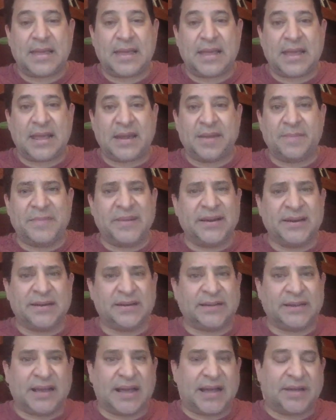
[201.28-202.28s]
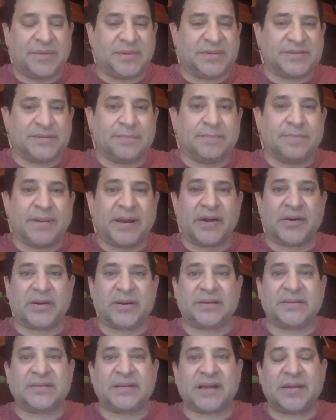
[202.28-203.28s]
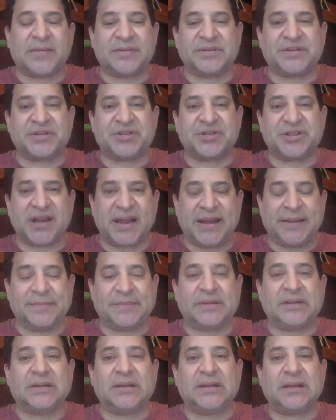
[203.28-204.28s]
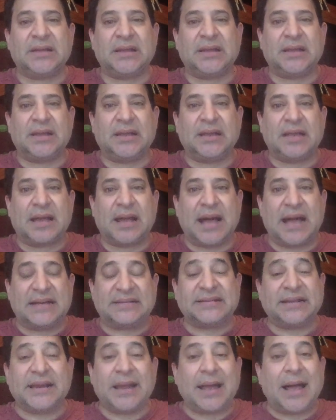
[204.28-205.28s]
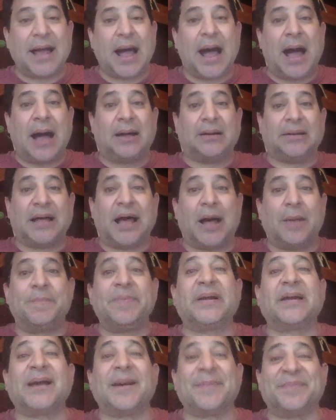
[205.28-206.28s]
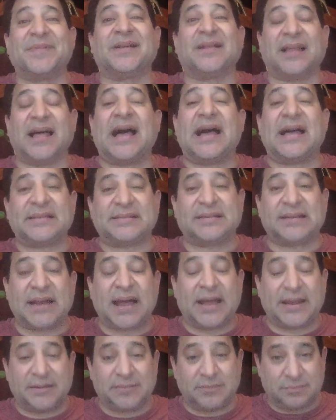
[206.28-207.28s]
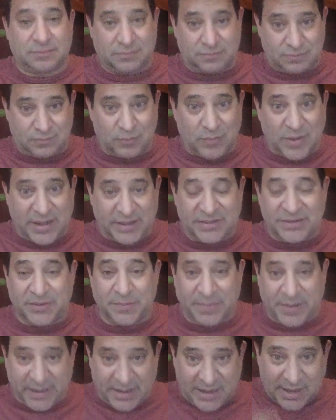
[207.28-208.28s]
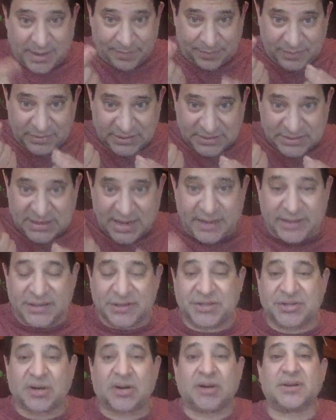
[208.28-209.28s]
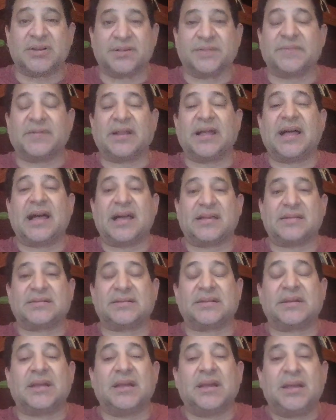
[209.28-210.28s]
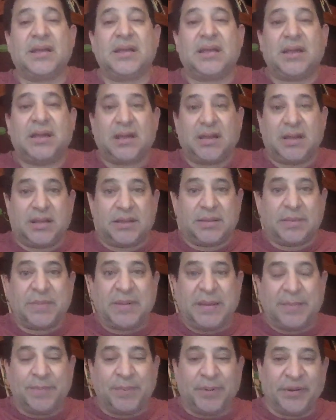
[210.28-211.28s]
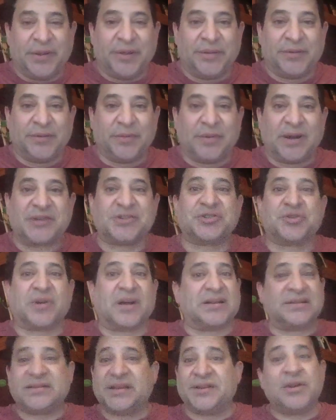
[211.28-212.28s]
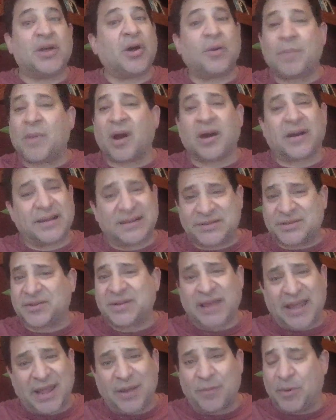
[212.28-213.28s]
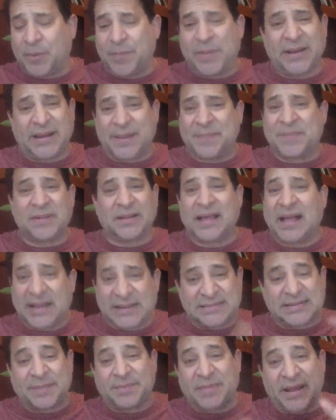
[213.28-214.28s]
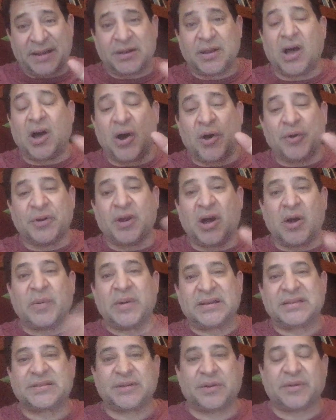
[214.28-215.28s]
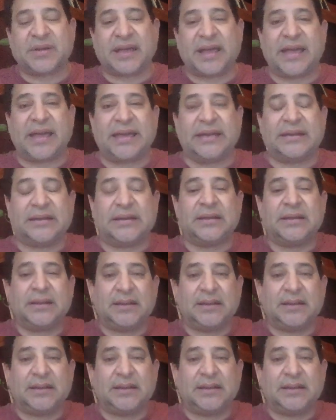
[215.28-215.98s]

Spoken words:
And immediately I was embarrassed. I was ashamed. I said, I'll pick up the glass. And I went to pick up the tiny shards of glass. And the people in the restaurant said, "No, Mark, it's okay. We'll pick up the glass." I'm like, "No, no, it's okay." And